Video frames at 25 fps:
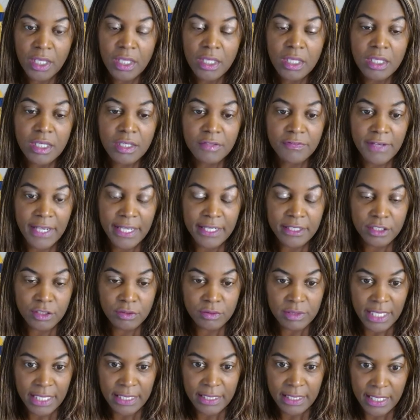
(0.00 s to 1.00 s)
If I do
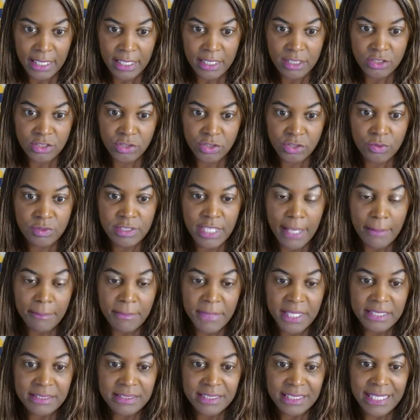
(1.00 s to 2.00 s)
not answer, that
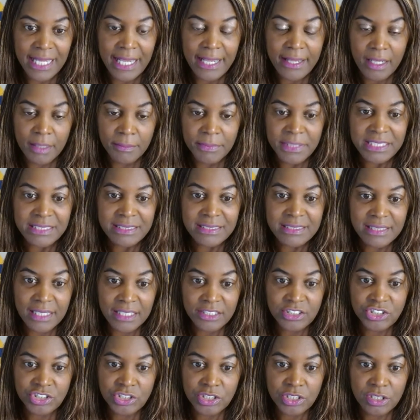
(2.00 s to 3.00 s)
means that I am in
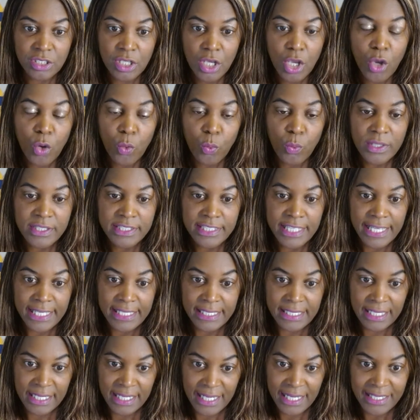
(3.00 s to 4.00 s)
session with a
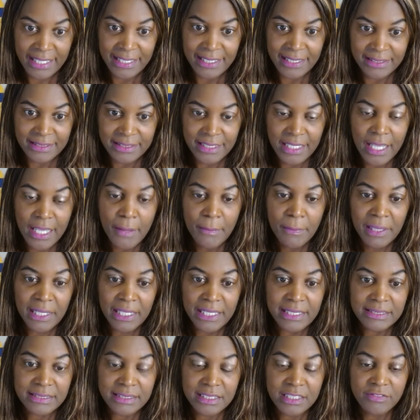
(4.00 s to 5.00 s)
client.
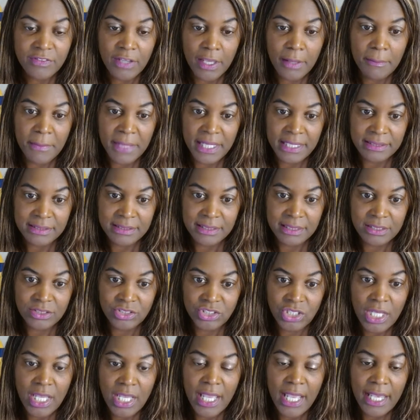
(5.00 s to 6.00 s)
Please leave a
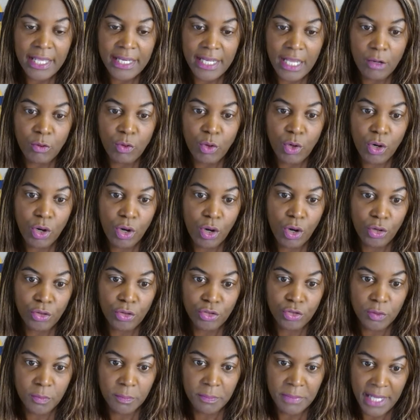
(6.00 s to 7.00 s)
message and I will call
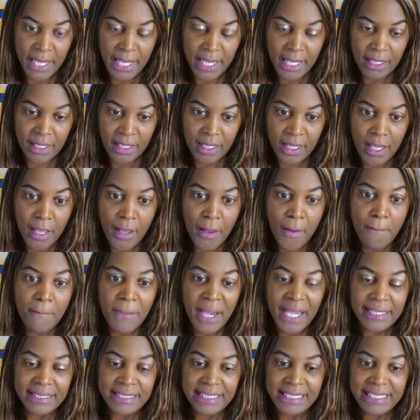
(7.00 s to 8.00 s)
you back
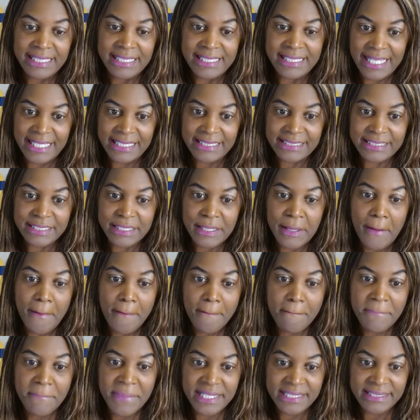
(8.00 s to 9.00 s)
by the next
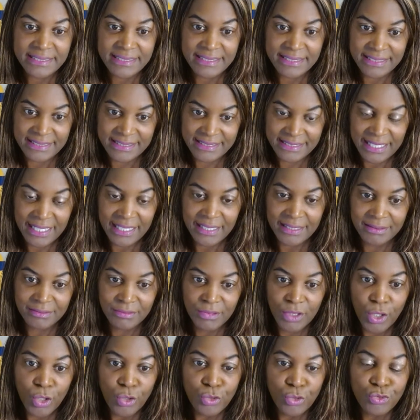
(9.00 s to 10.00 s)
business day.
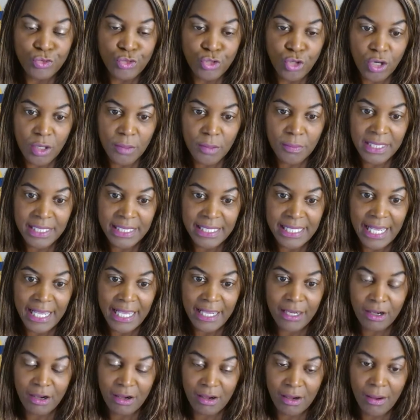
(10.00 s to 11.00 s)
Normally,
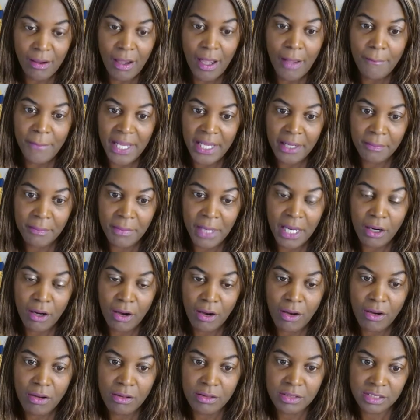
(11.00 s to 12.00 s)
I make my
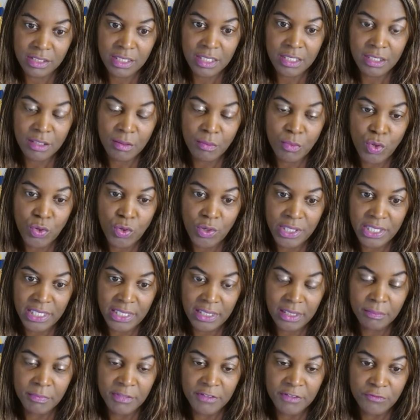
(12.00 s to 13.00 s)
calls in the
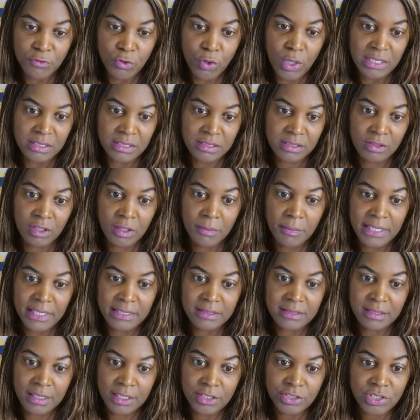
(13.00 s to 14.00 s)
morning before I start my
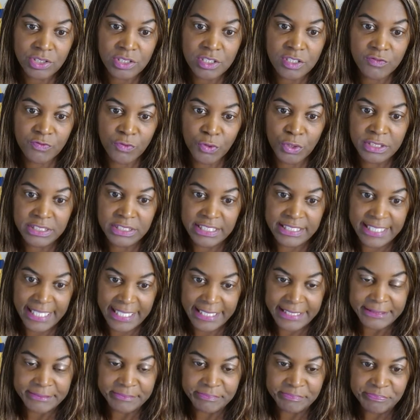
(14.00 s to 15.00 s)
sessions for
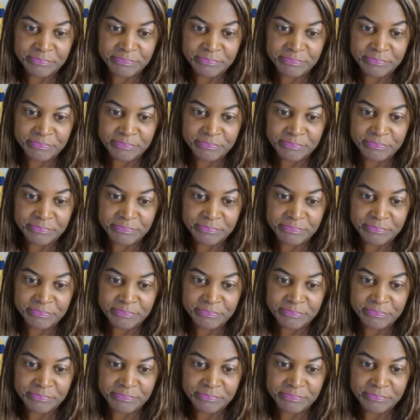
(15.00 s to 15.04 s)
today.